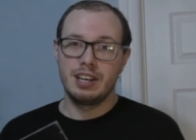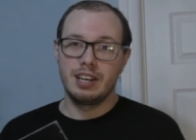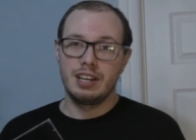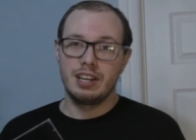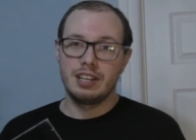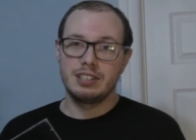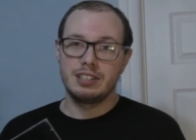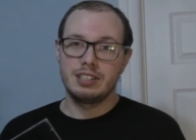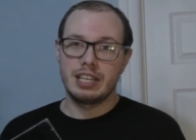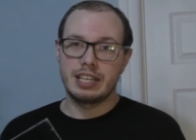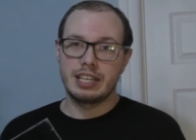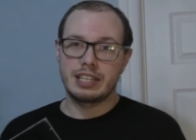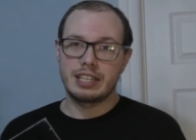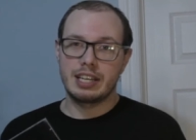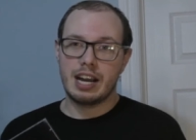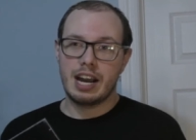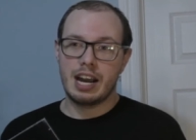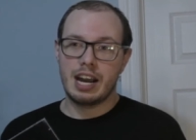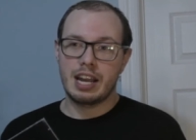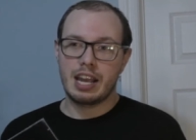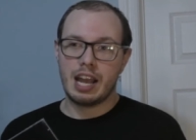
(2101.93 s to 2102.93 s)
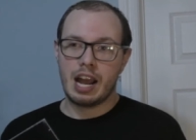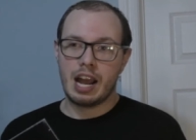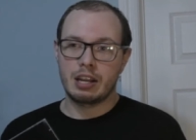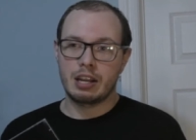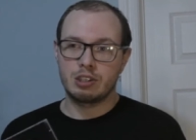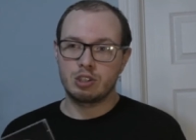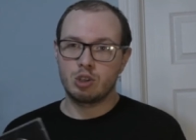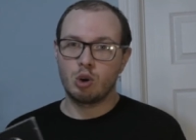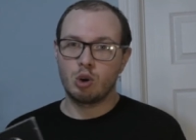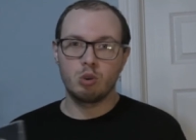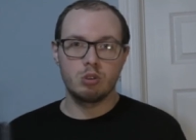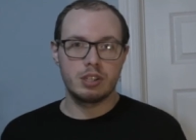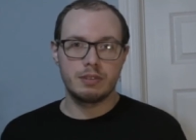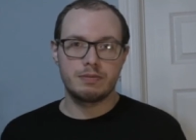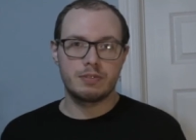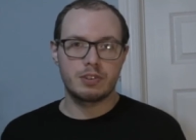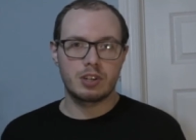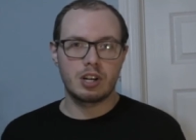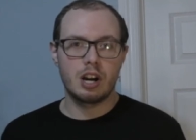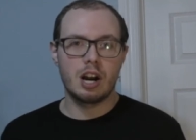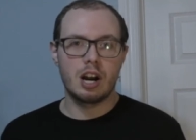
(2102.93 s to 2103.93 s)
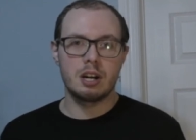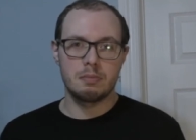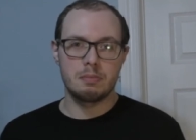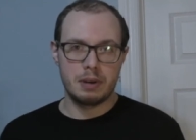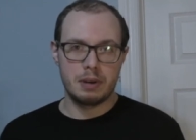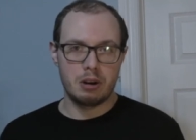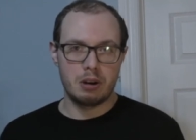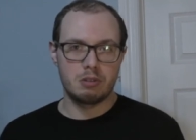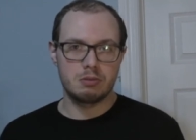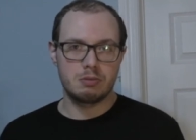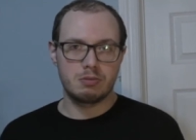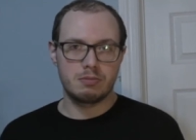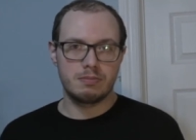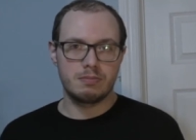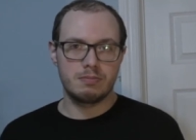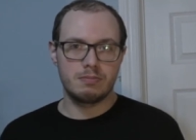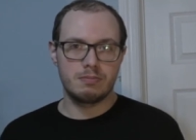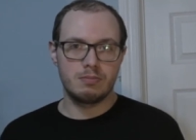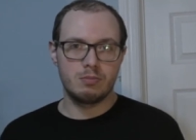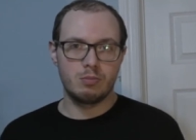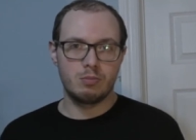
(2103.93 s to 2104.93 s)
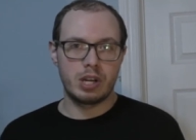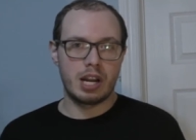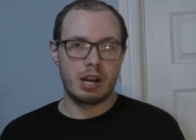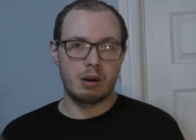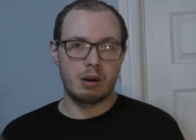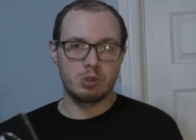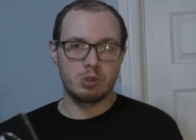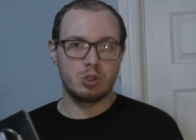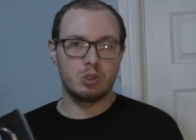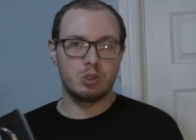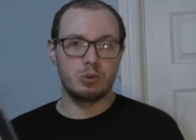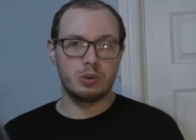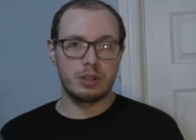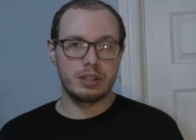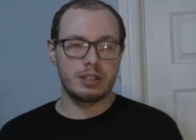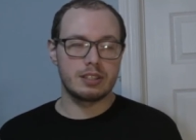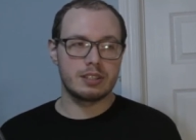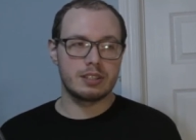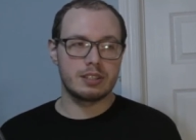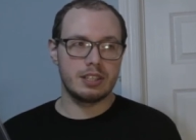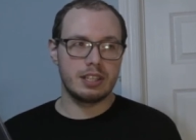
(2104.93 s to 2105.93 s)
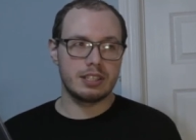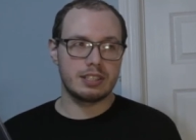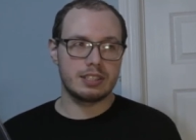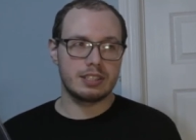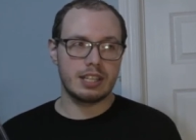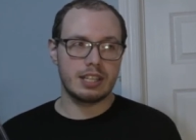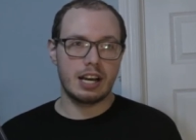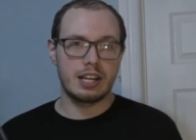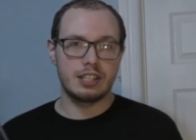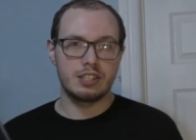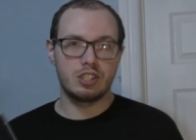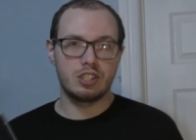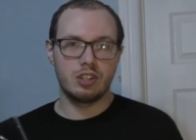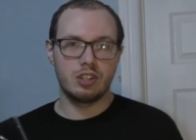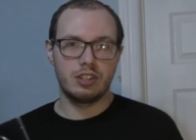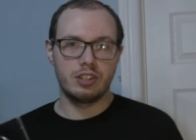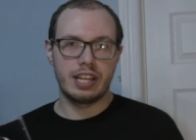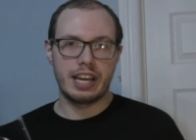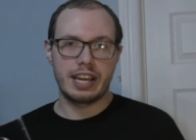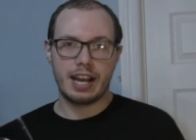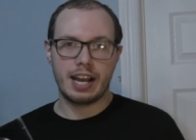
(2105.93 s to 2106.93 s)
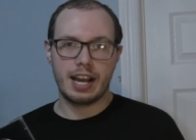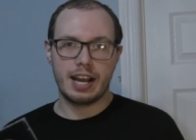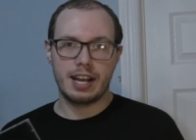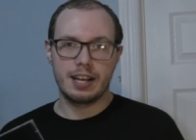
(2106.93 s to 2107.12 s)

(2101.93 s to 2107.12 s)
Like, I, I totally forgot about when I was doing this list until like